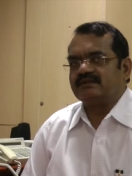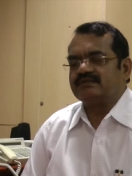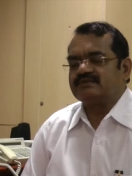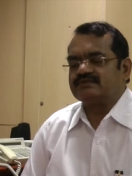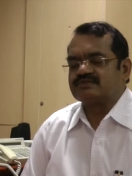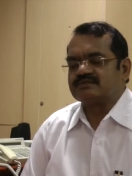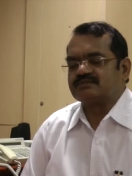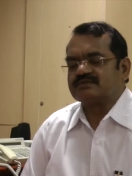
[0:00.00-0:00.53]
the
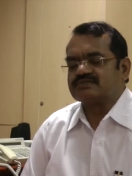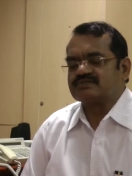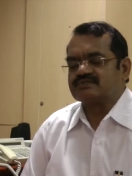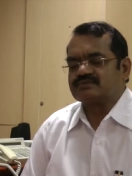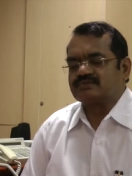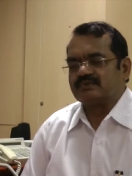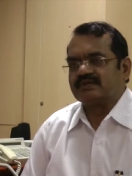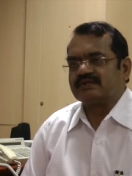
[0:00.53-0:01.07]

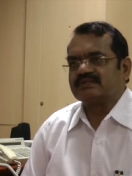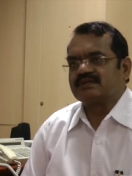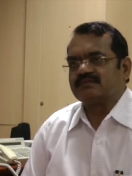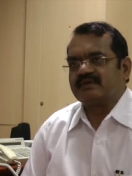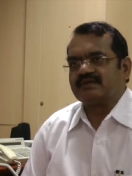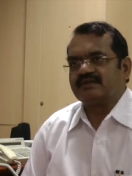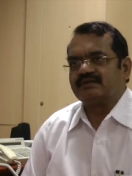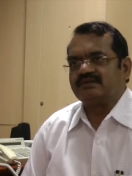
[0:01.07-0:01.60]
instruments together,
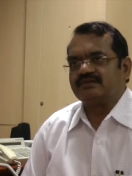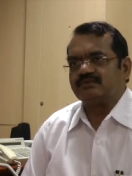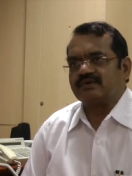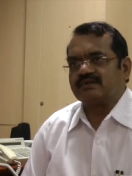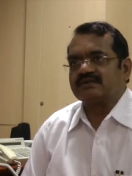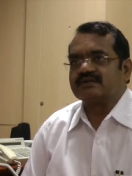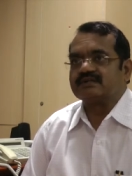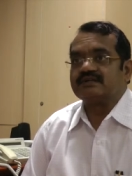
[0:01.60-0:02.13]
making it
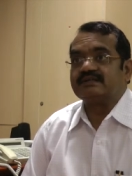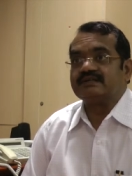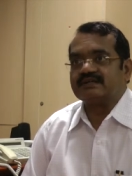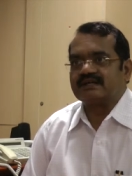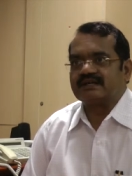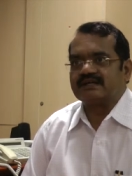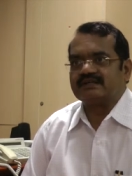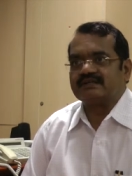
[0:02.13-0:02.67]
work,
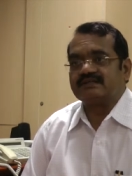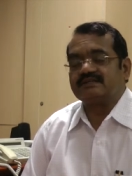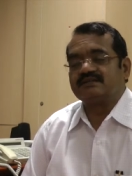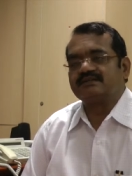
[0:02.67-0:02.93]
integrate,